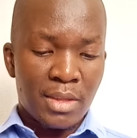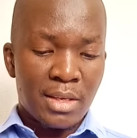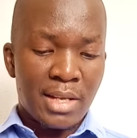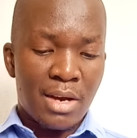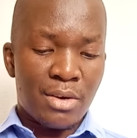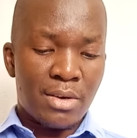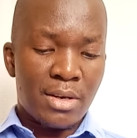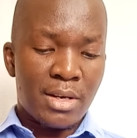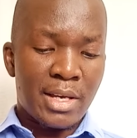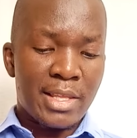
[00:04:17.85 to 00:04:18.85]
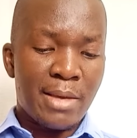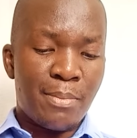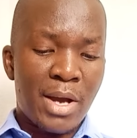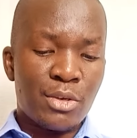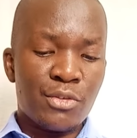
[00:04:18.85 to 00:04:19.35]
Now, the
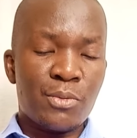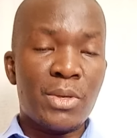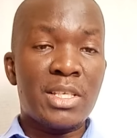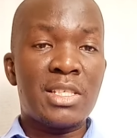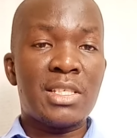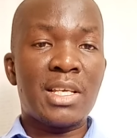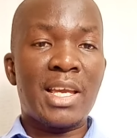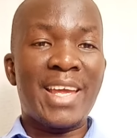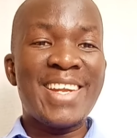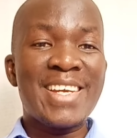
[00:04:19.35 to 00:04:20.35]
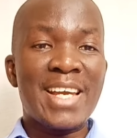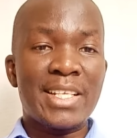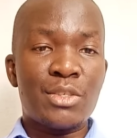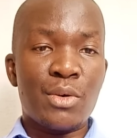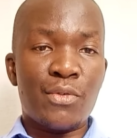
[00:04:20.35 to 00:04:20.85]
part of speech
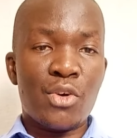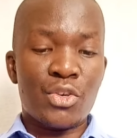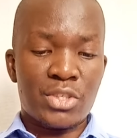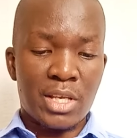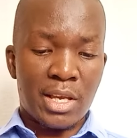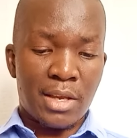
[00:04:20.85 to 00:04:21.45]
indicates, of course,